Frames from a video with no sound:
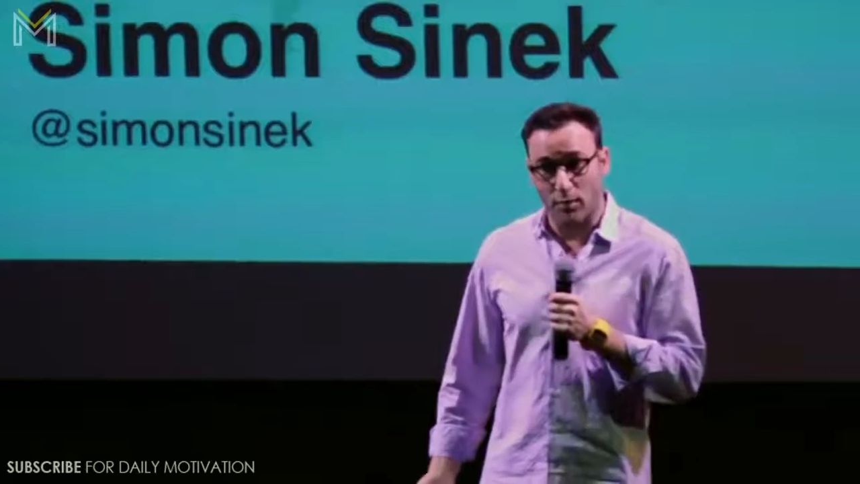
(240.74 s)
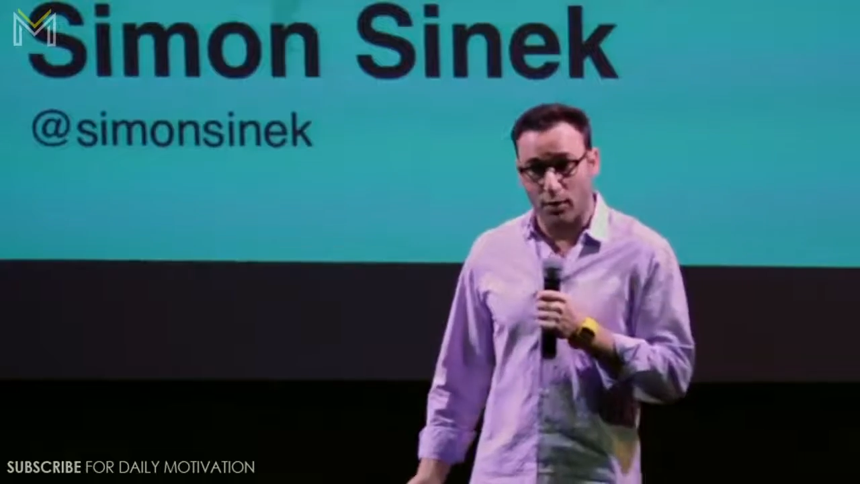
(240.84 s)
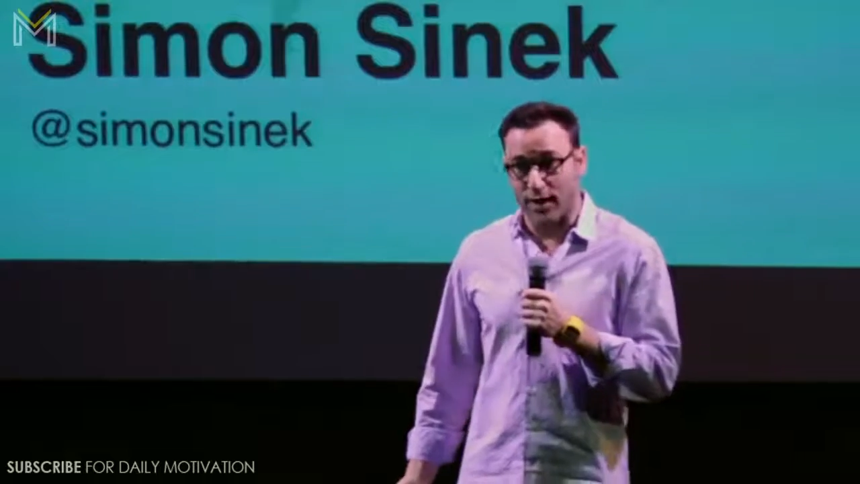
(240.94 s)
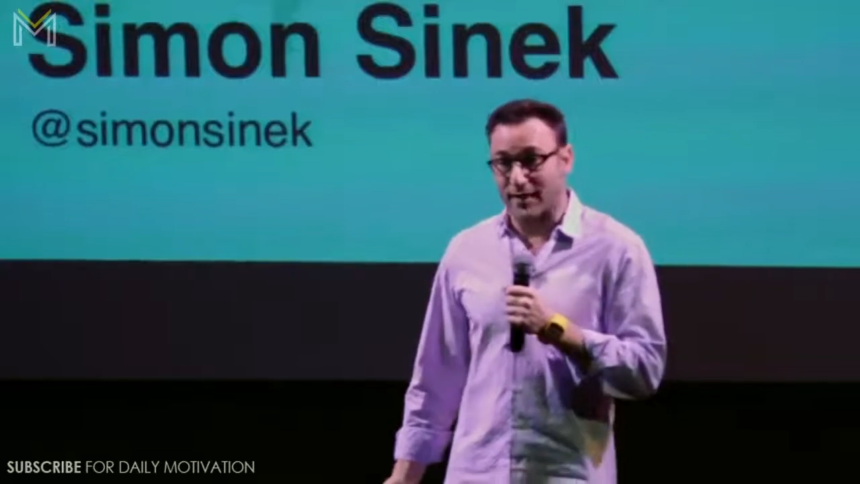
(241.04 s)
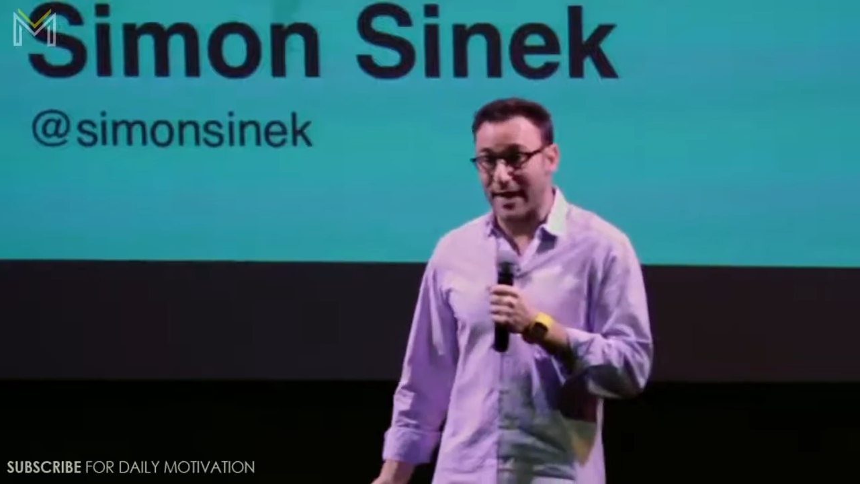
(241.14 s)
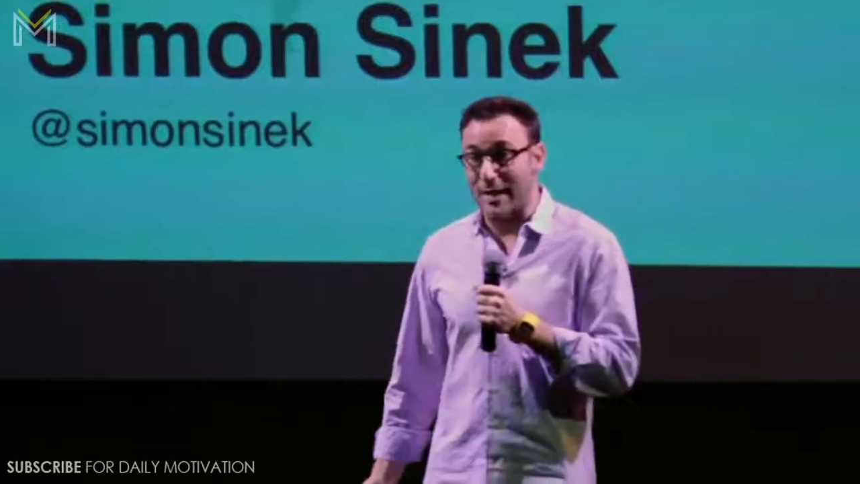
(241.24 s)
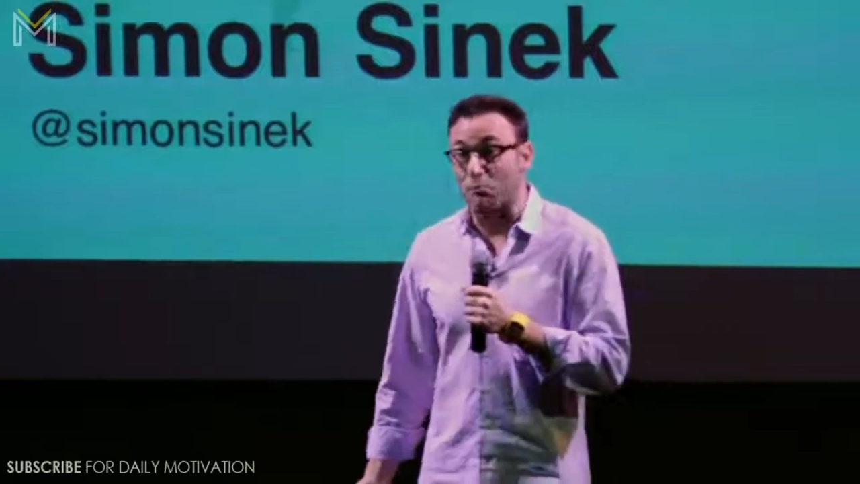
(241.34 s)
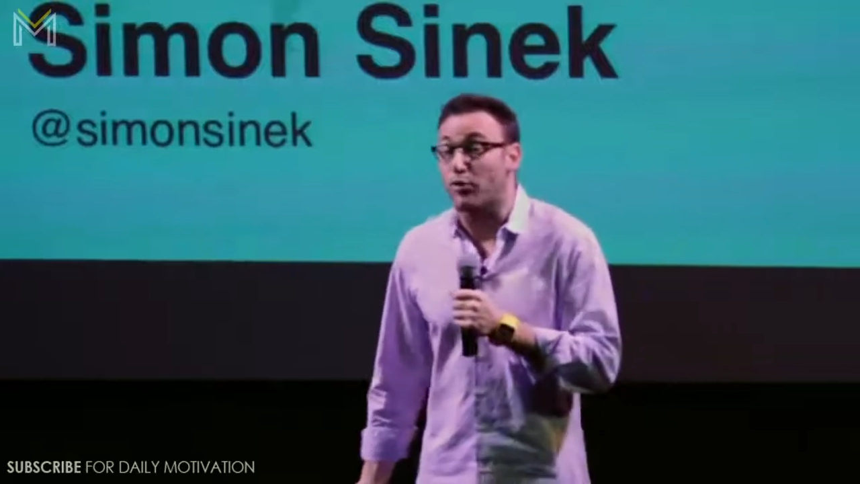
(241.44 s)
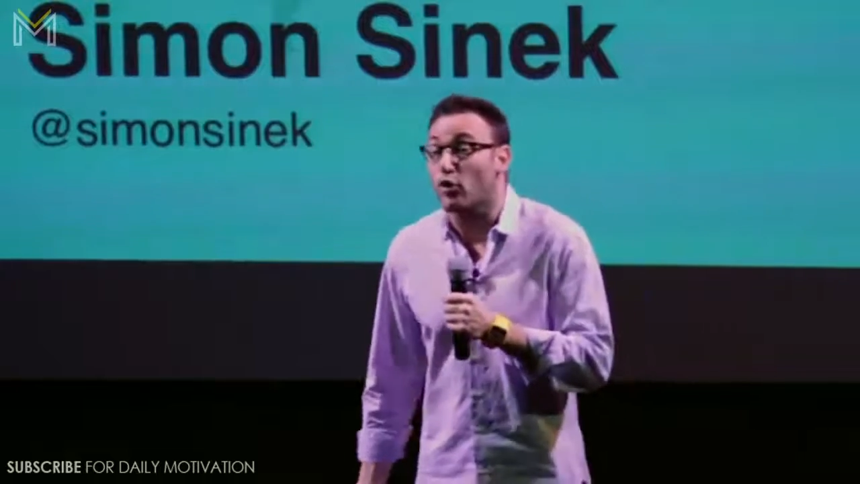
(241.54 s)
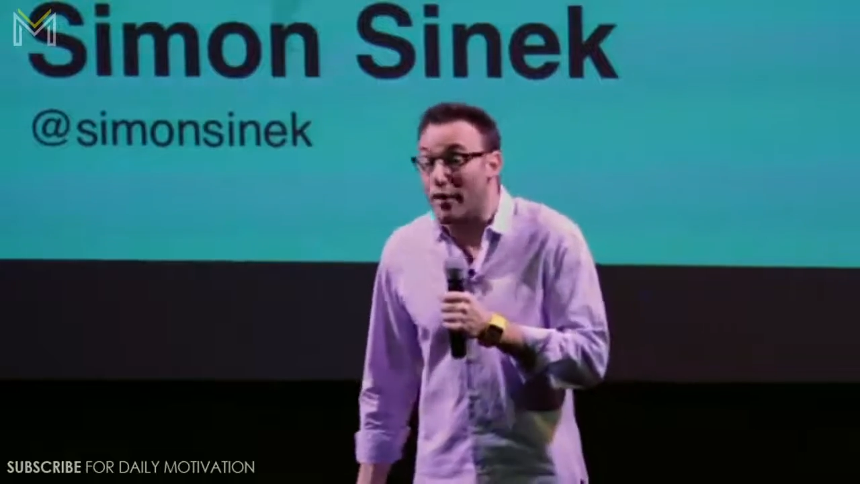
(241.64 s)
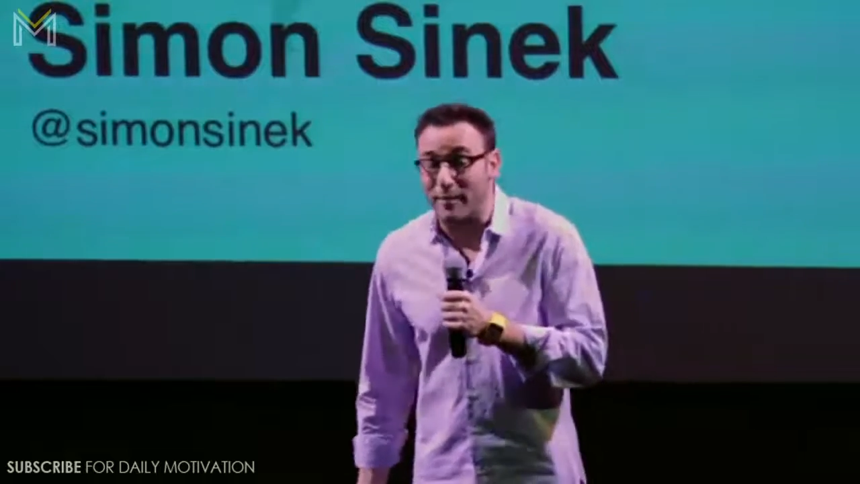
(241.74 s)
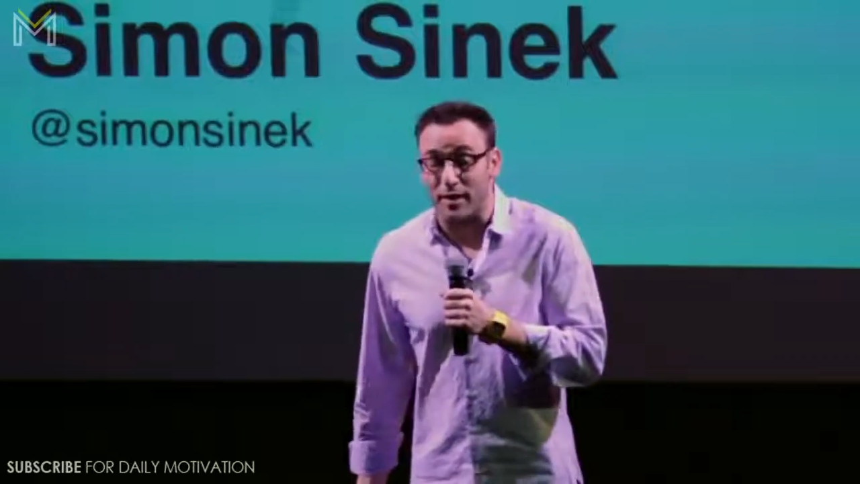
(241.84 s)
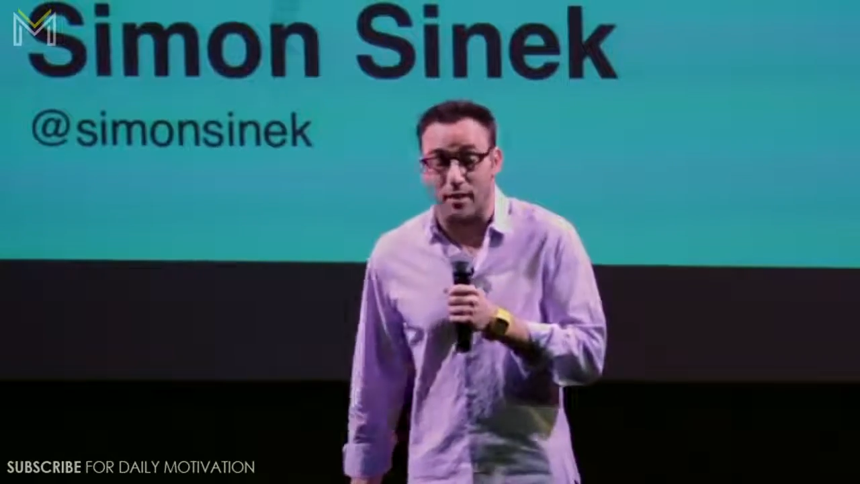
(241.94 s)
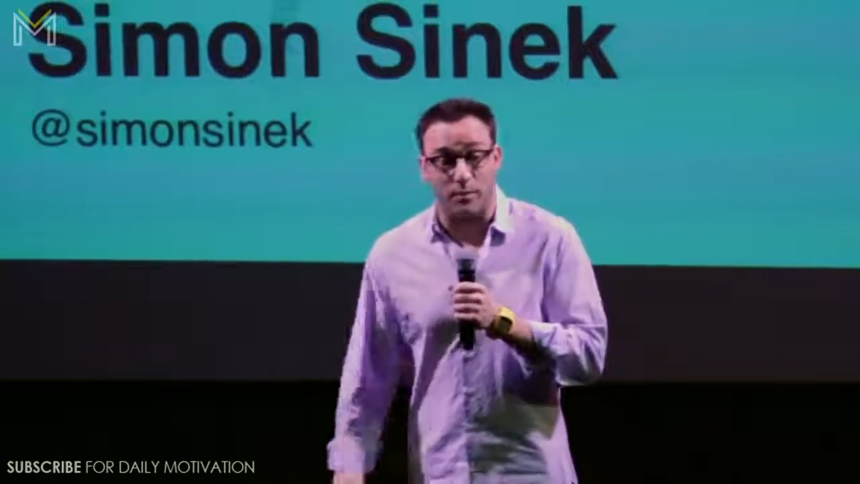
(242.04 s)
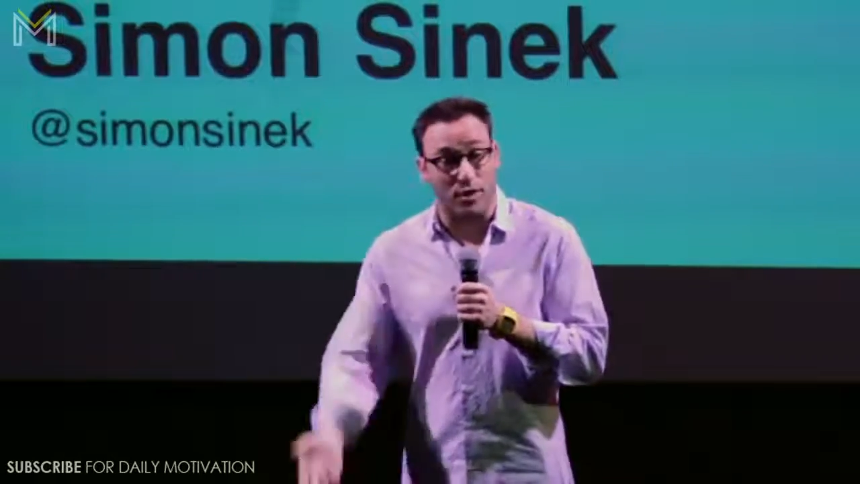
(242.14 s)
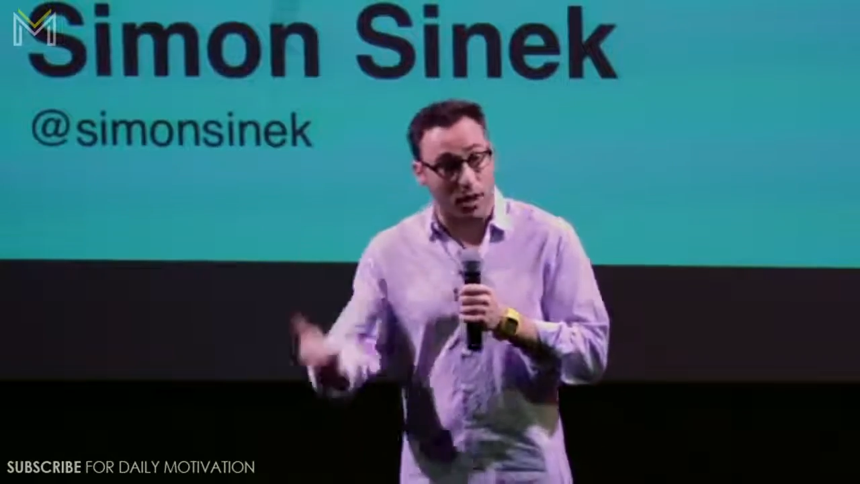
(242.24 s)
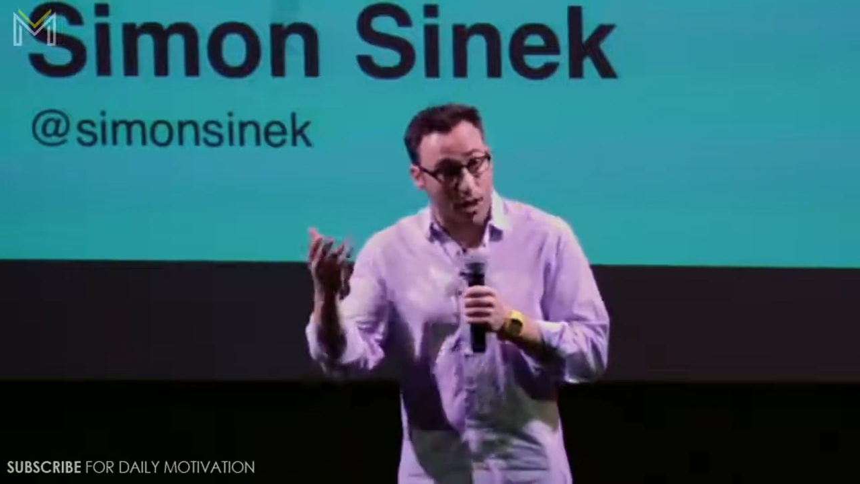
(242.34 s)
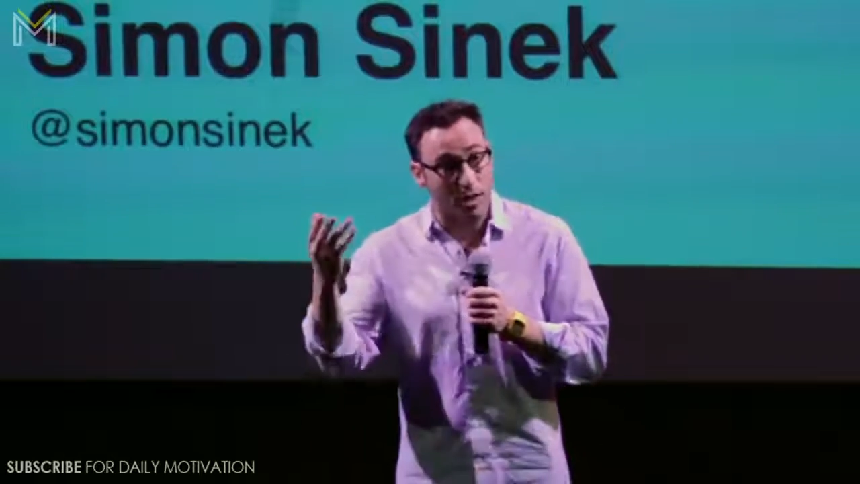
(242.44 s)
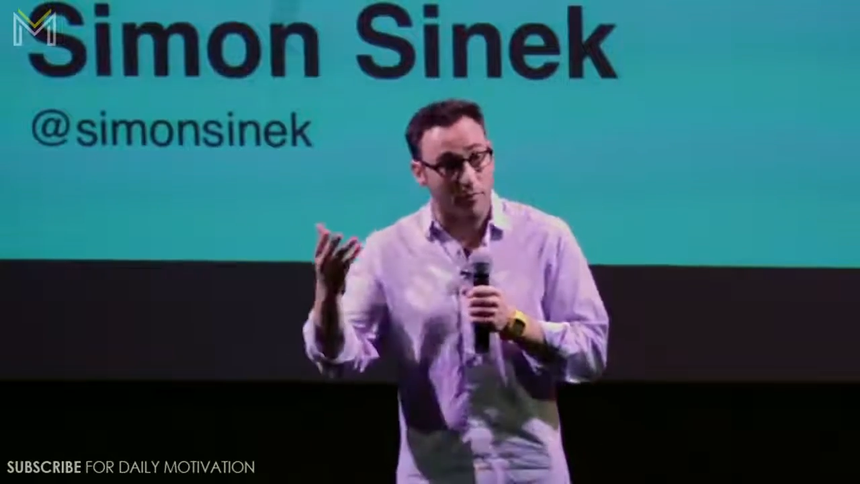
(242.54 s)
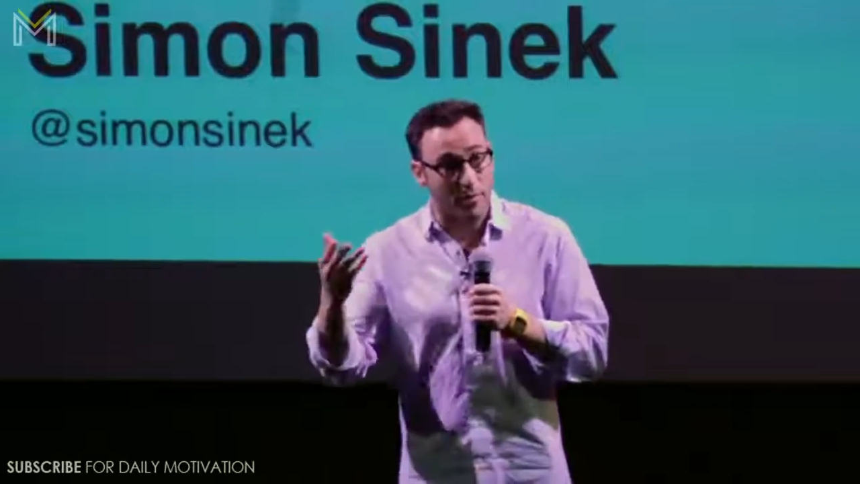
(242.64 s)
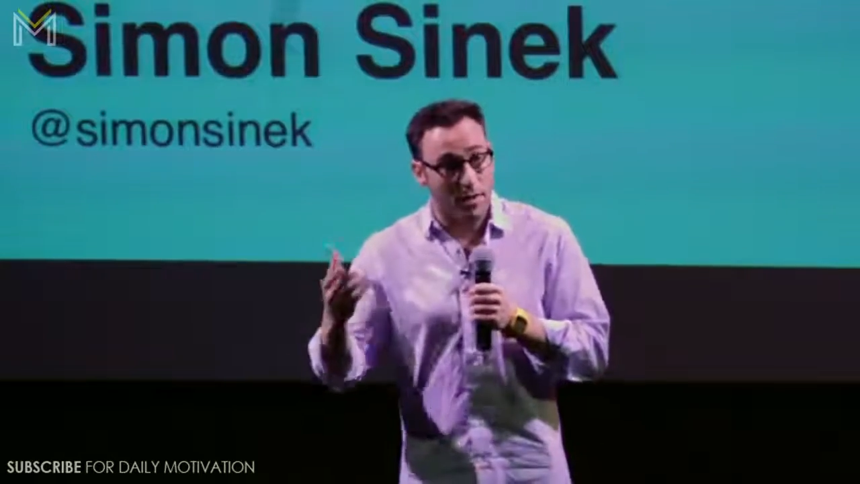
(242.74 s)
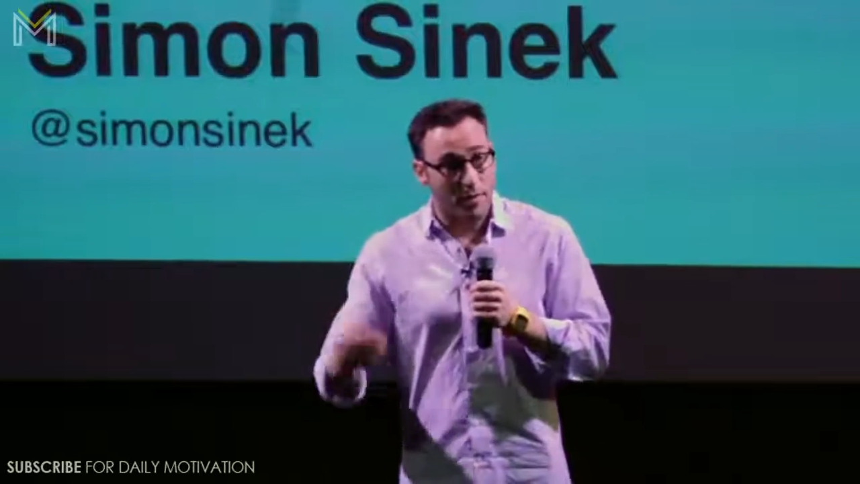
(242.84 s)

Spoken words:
we want to get that employment number up,